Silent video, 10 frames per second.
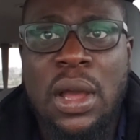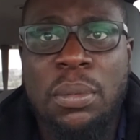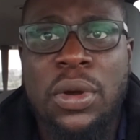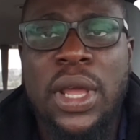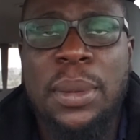
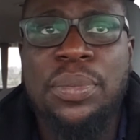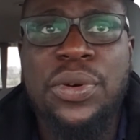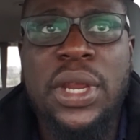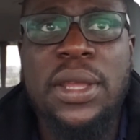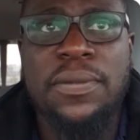But a
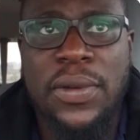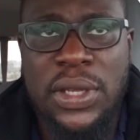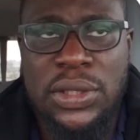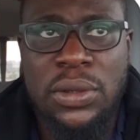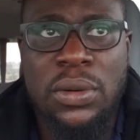
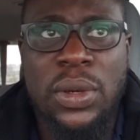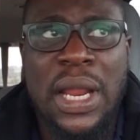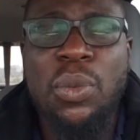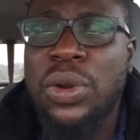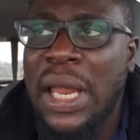pre-investor
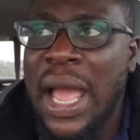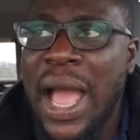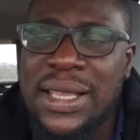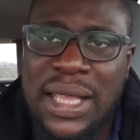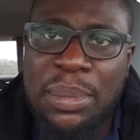that
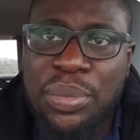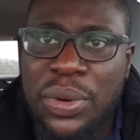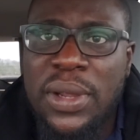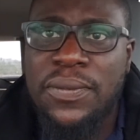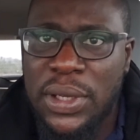has that
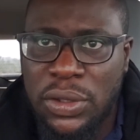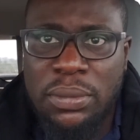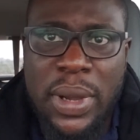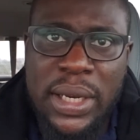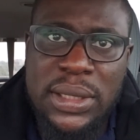pre-investor
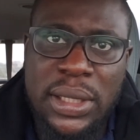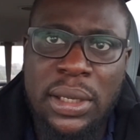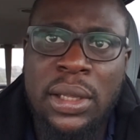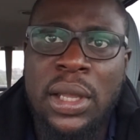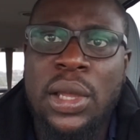mindset,
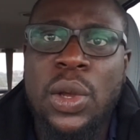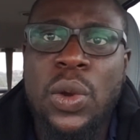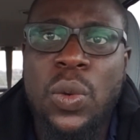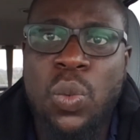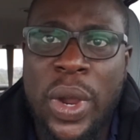
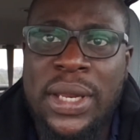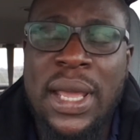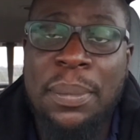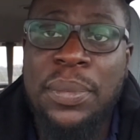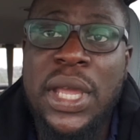when
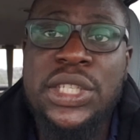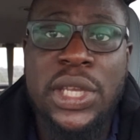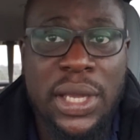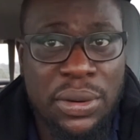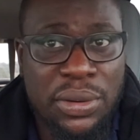their
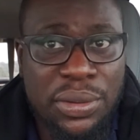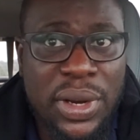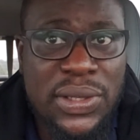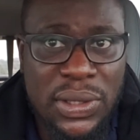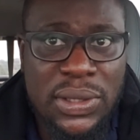paycheck
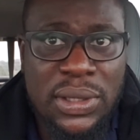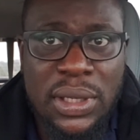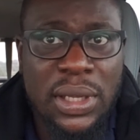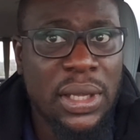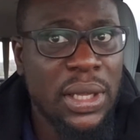increases,
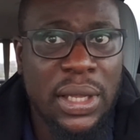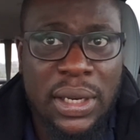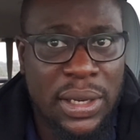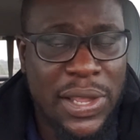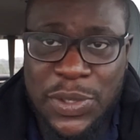
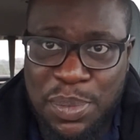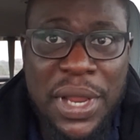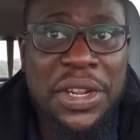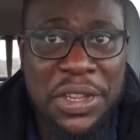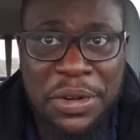their
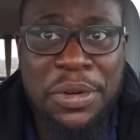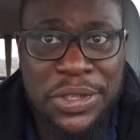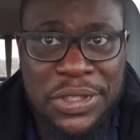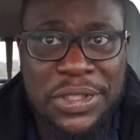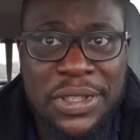spending
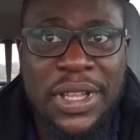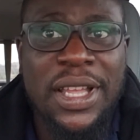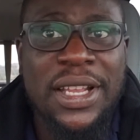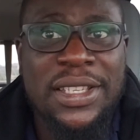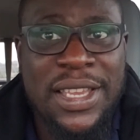increases.
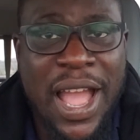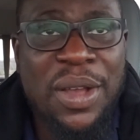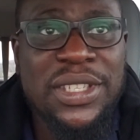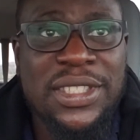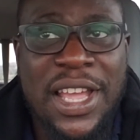Now
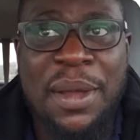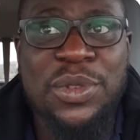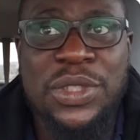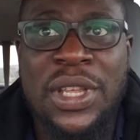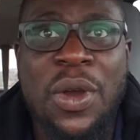is the time
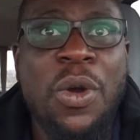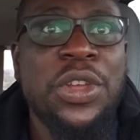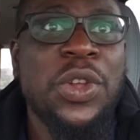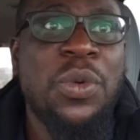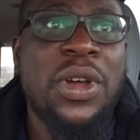to say, oh, you
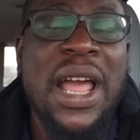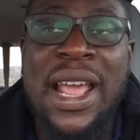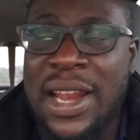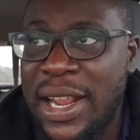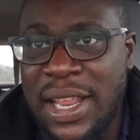know what? I
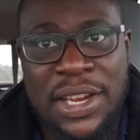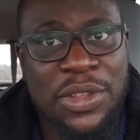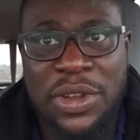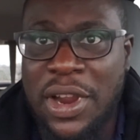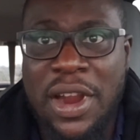like that
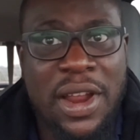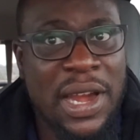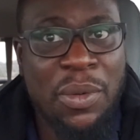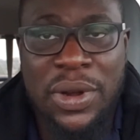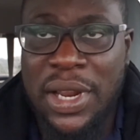new car and
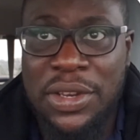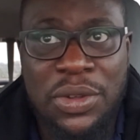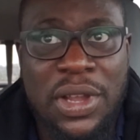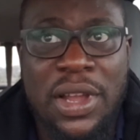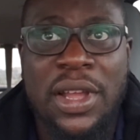I want that new
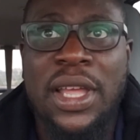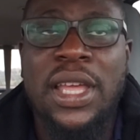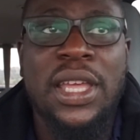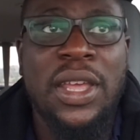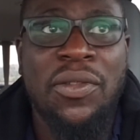car.
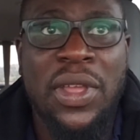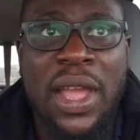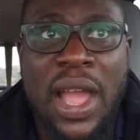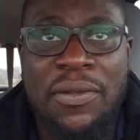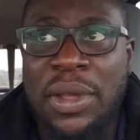If they
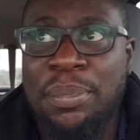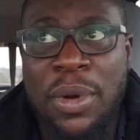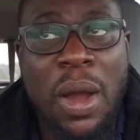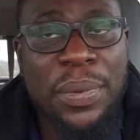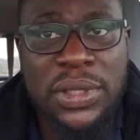have a
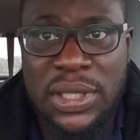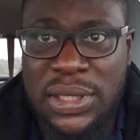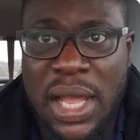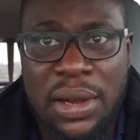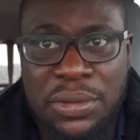bump in the
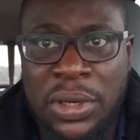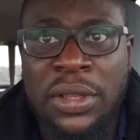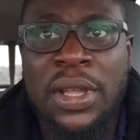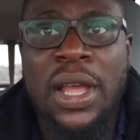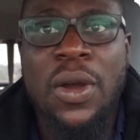salary,
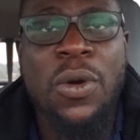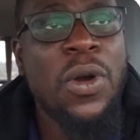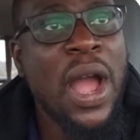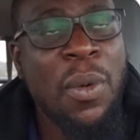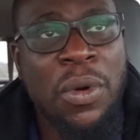
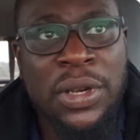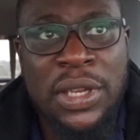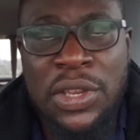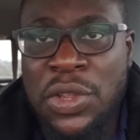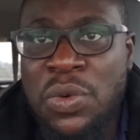oh, I want the
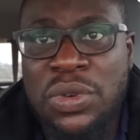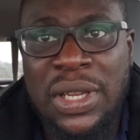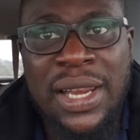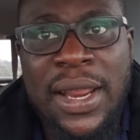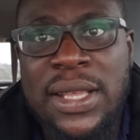
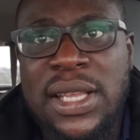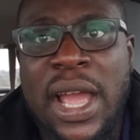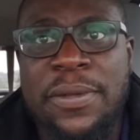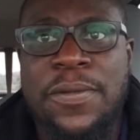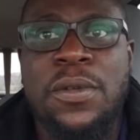latest
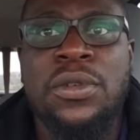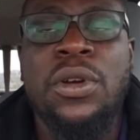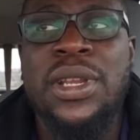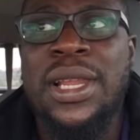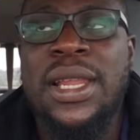iPhone
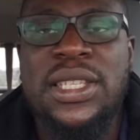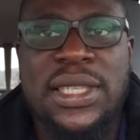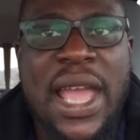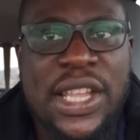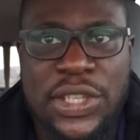or the latest
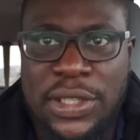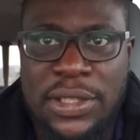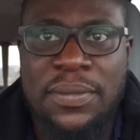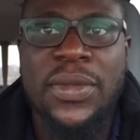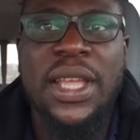
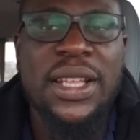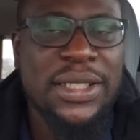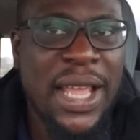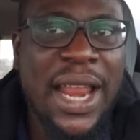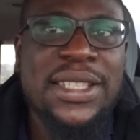gadgets.
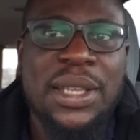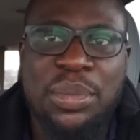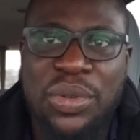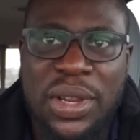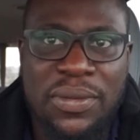That is a
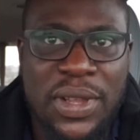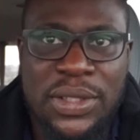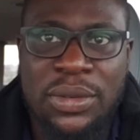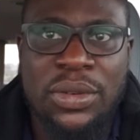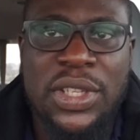
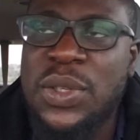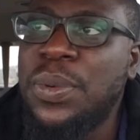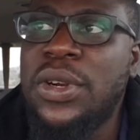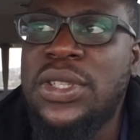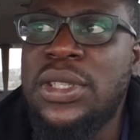pre-investor. This
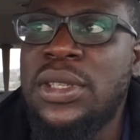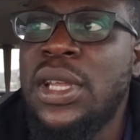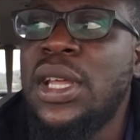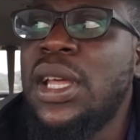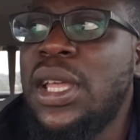person
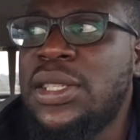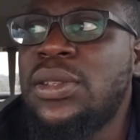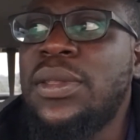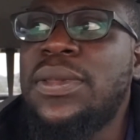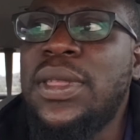is
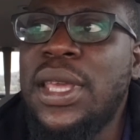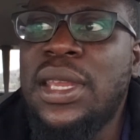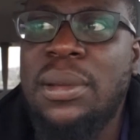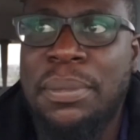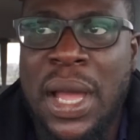not
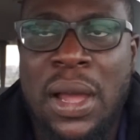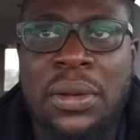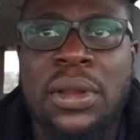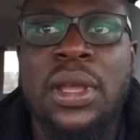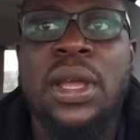thinking about
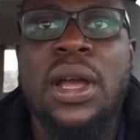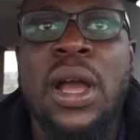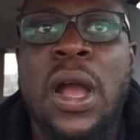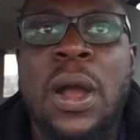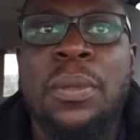
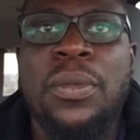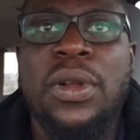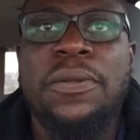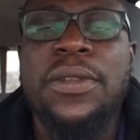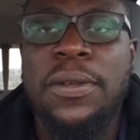
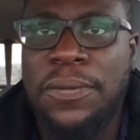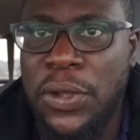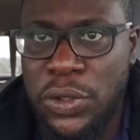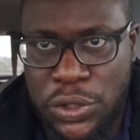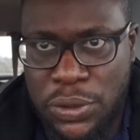the
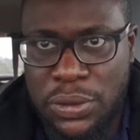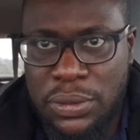future.